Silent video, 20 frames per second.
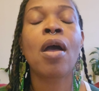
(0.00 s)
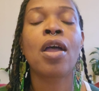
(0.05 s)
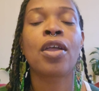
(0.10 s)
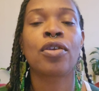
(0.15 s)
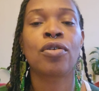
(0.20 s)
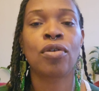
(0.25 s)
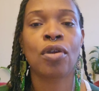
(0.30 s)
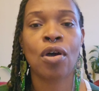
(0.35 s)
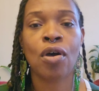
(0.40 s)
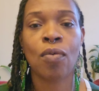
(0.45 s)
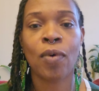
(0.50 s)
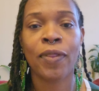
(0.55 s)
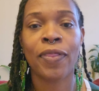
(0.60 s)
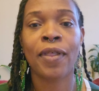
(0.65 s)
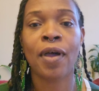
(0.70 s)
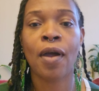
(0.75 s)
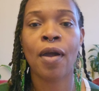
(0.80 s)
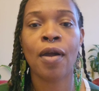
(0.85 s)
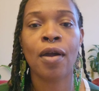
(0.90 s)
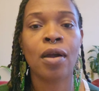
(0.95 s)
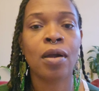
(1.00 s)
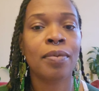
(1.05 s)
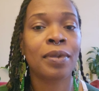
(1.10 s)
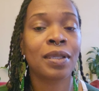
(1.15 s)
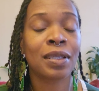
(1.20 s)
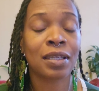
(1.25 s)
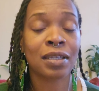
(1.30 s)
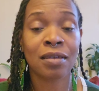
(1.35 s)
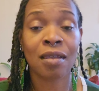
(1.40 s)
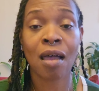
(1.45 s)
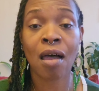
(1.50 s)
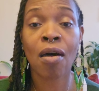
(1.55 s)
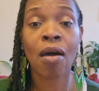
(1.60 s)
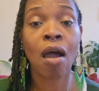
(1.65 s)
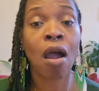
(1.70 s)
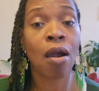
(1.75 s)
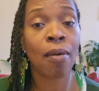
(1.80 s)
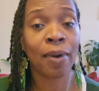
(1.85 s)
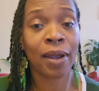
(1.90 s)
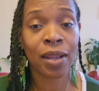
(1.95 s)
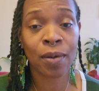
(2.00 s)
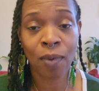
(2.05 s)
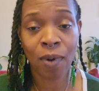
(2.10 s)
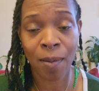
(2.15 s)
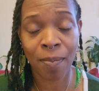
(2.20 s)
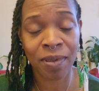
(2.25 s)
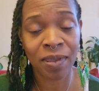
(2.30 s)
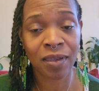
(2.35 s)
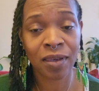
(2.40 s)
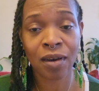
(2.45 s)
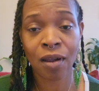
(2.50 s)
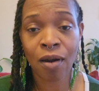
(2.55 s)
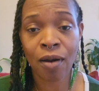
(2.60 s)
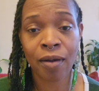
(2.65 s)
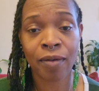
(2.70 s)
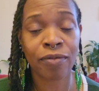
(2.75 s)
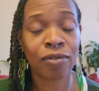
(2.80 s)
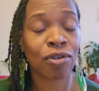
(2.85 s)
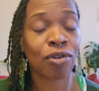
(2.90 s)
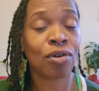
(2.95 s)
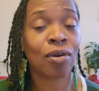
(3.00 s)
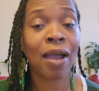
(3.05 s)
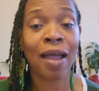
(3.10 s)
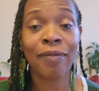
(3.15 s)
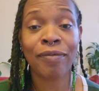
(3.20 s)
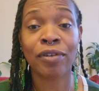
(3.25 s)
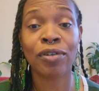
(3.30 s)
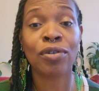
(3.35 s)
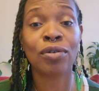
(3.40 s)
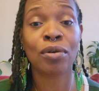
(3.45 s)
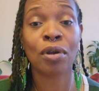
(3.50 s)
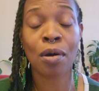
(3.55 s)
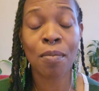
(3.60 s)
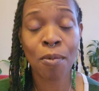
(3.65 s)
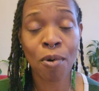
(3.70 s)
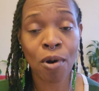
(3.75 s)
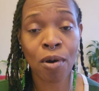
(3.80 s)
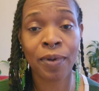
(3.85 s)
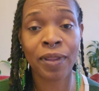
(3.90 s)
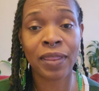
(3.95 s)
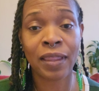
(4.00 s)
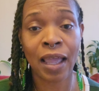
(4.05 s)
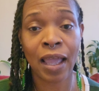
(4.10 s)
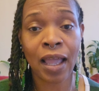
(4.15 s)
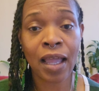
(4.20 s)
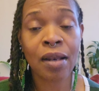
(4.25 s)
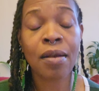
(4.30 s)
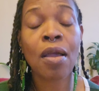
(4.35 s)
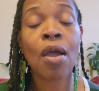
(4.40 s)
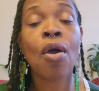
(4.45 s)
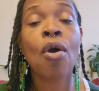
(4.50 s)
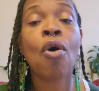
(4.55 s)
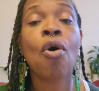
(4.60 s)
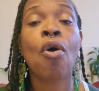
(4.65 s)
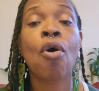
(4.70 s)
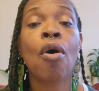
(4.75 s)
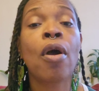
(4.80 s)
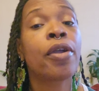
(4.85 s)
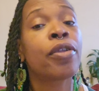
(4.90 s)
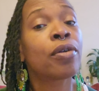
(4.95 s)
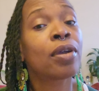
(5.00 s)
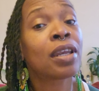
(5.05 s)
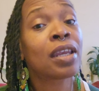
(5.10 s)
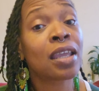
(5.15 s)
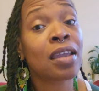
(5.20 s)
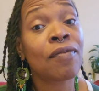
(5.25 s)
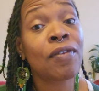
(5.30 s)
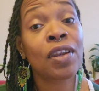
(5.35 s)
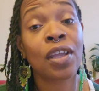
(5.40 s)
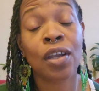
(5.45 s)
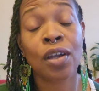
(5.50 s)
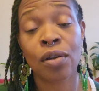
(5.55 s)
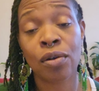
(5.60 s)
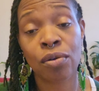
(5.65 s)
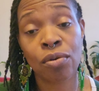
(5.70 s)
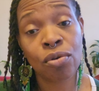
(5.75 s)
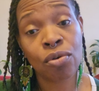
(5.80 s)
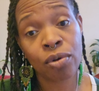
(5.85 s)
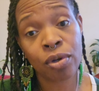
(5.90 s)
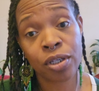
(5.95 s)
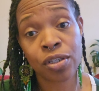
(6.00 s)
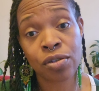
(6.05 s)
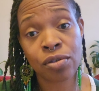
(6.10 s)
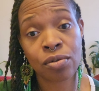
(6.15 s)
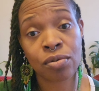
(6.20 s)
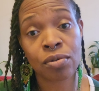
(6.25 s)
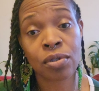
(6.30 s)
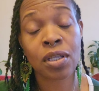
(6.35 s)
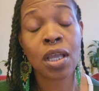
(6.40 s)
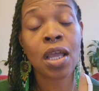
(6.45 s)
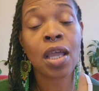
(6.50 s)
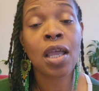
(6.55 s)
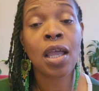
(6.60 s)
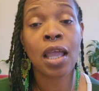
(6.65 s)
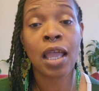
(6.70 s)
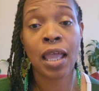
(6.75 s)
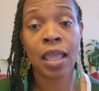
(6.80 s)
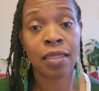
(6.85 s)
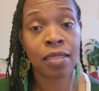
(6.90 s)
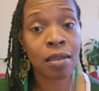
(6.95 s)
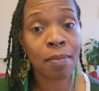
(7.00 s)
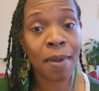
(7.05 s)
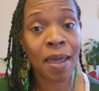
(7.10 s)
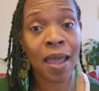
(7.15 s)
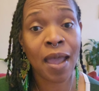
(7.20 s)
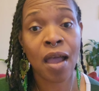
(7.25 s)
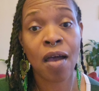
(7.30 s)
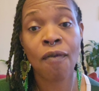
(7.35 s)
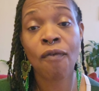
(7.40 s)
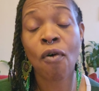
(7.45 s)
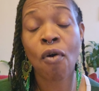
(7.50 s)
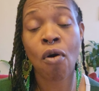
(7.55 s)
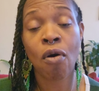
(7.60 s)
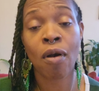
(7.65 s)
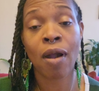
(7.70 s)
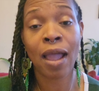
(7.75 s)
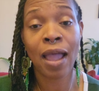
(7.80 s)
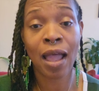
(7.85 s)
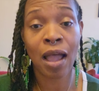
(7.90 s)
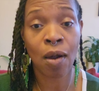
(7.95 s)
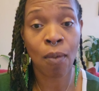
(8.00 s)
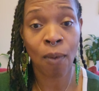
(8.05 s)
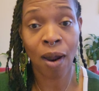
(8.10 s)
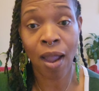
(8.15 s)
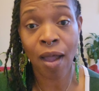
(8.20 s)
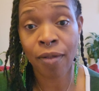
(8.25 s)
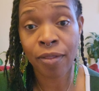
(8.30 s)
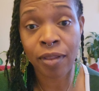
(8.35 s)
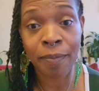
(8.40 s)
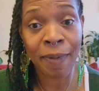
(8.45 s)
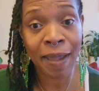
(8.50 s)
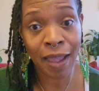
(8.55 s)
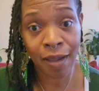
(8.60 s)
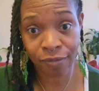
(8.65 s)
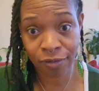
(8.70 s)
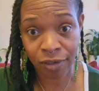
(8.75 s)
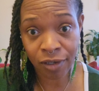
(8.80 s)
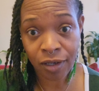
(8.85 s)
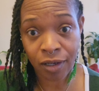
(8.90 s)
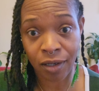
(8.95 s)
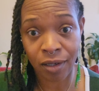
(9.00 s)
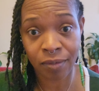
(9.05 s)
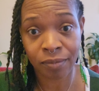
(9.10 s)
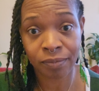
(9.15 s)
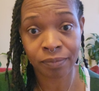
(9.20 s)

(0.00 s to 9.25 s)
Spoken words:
with the herbs and the salt already represent herbs, so you don't have to do no more with that. Or you can even include crystals in the bath or around the bathtub.